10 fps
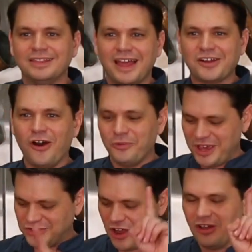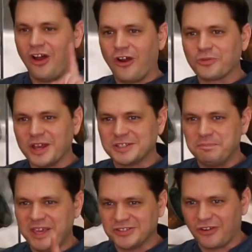Like always, y'all, our
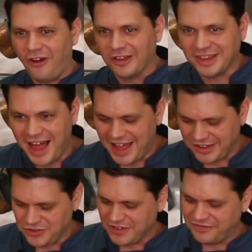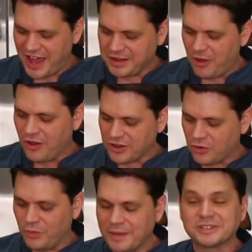recipes are online. You can find them on
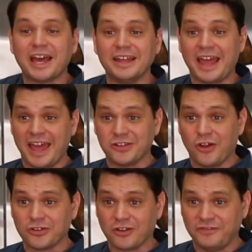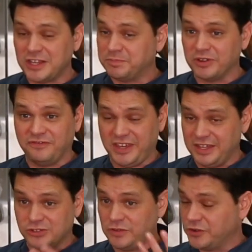our website and on our Facebook
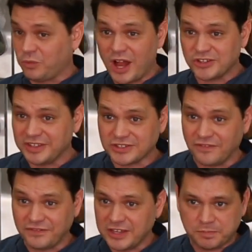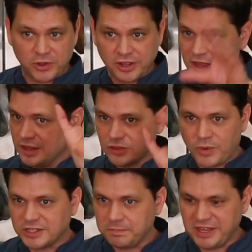feed. So if you're watching this on Facebook, the
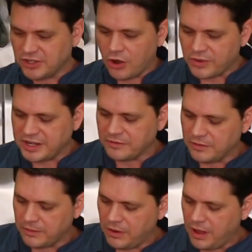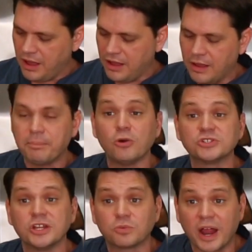recipe's already
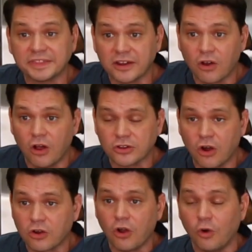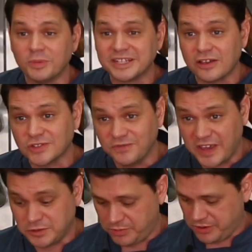posted right there on our Houmas House
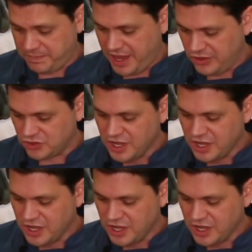Facebook page.